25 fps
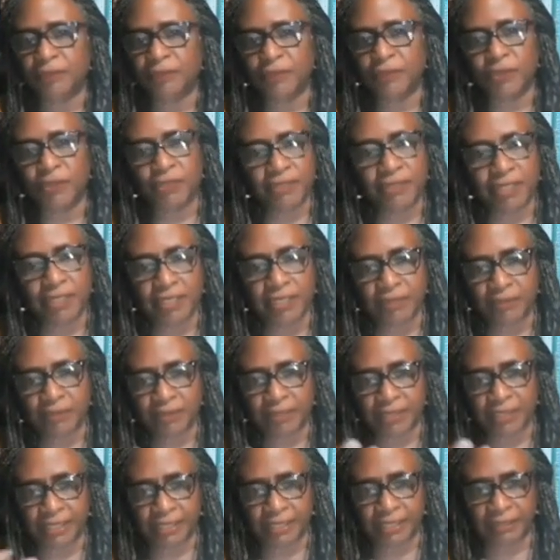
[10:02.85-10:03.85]
of course, the
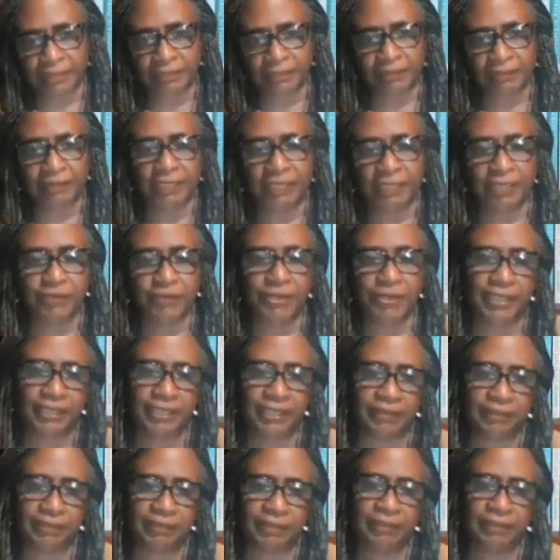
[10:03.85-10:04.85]

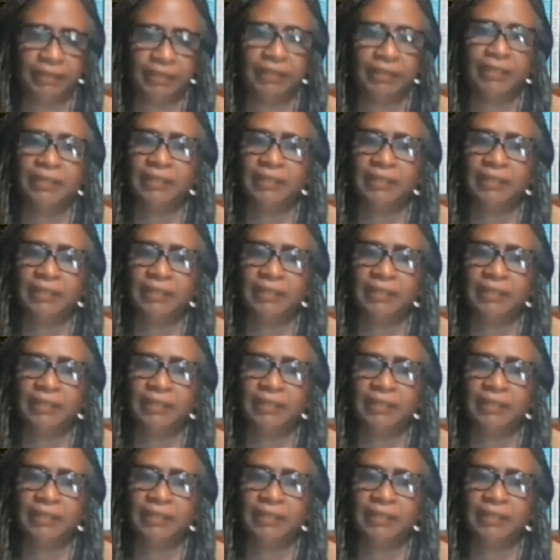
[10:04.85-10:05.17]
Henrietta